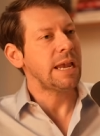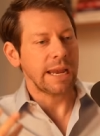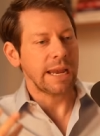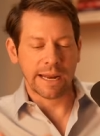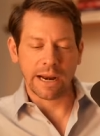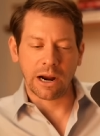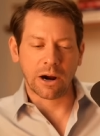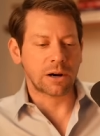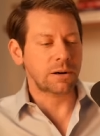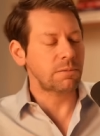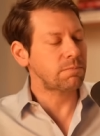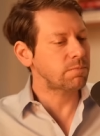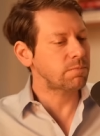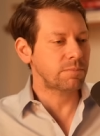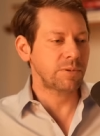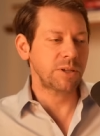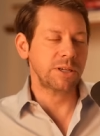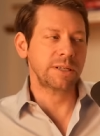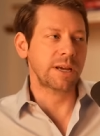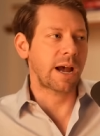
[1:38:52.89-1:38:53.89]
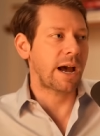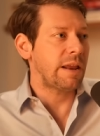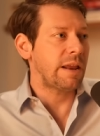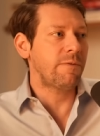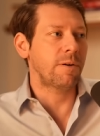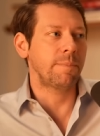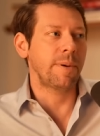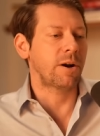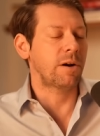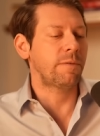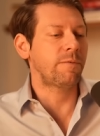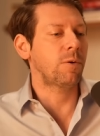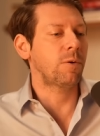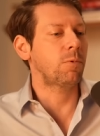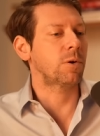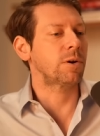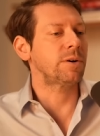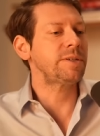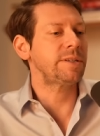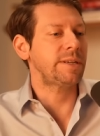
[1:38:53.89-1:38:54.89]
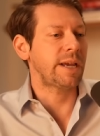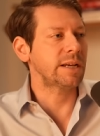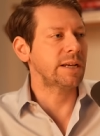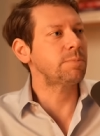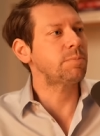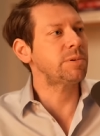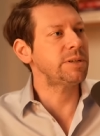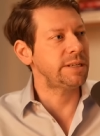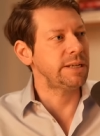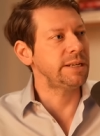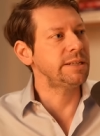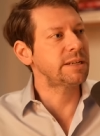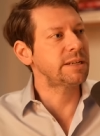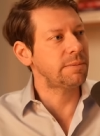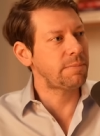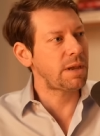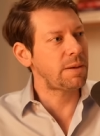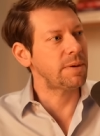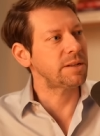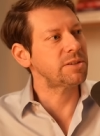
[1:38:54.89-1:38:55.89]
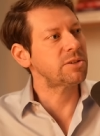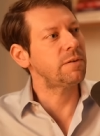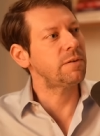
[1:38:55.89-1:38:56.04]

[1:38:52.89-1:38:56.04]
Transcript: In our society, for better for worse, sex precedes commitment.